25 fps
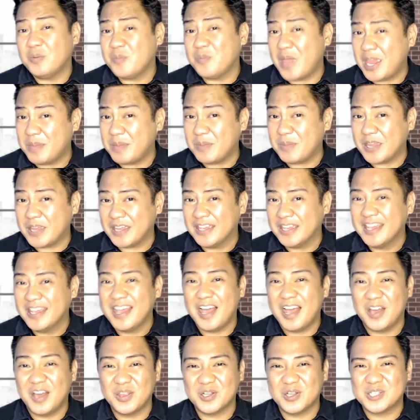maybe
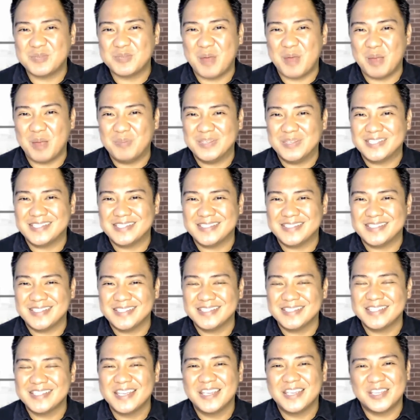other small
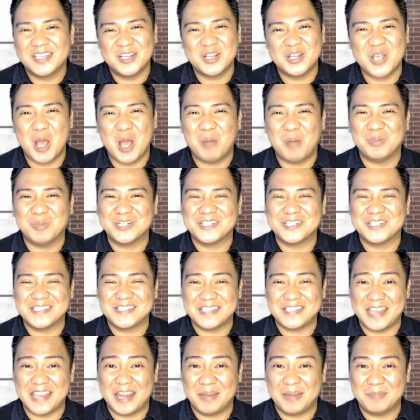businesses can accomplish the
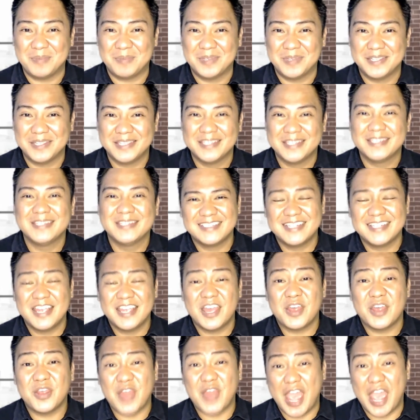same.
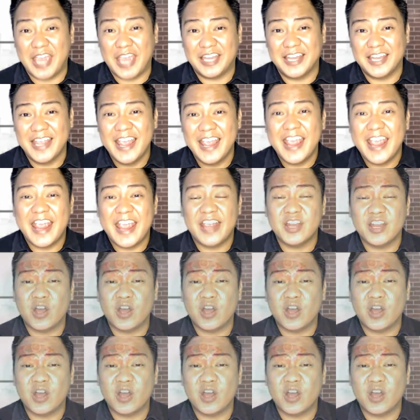Then, in